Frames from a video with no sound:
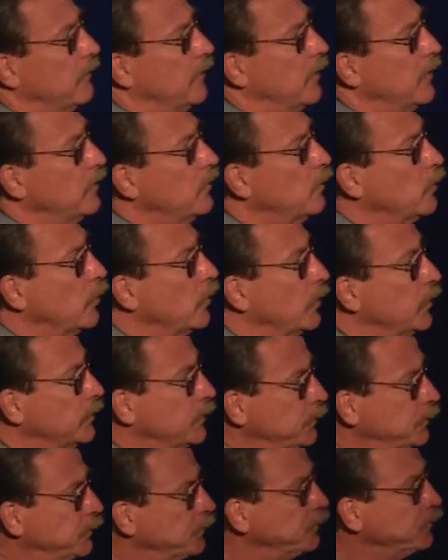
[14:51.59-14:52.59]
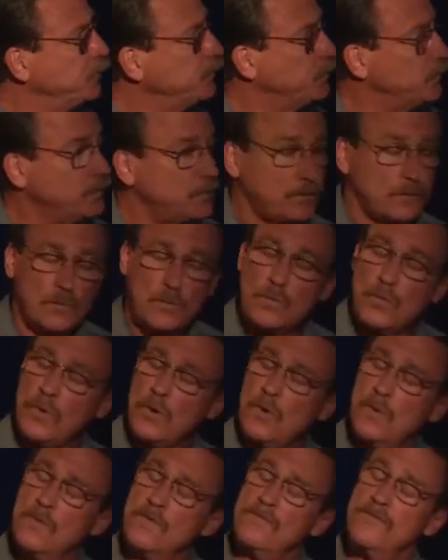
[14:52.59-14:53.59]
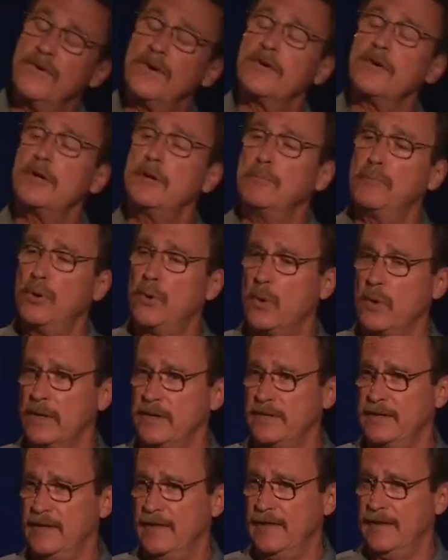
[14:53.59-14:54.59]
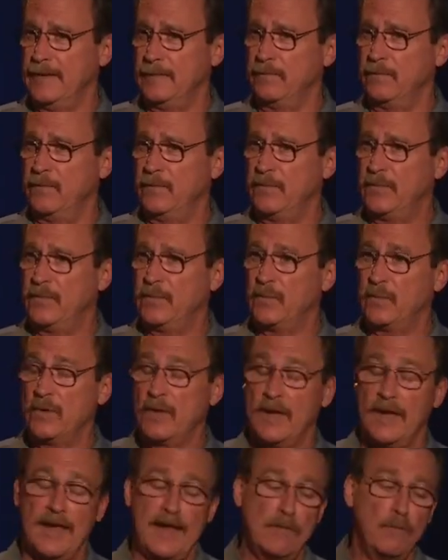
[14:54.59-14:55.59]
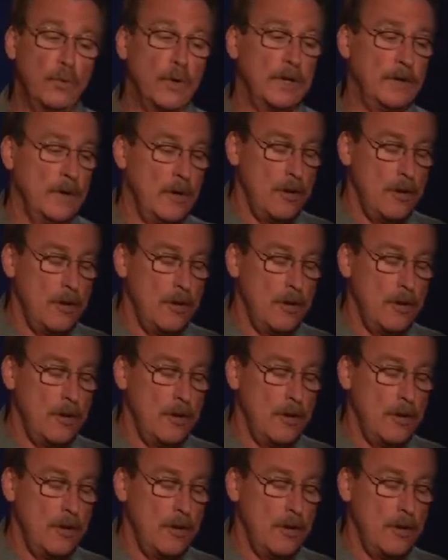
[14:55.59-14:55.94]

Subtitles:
the underworld, very important to them. And what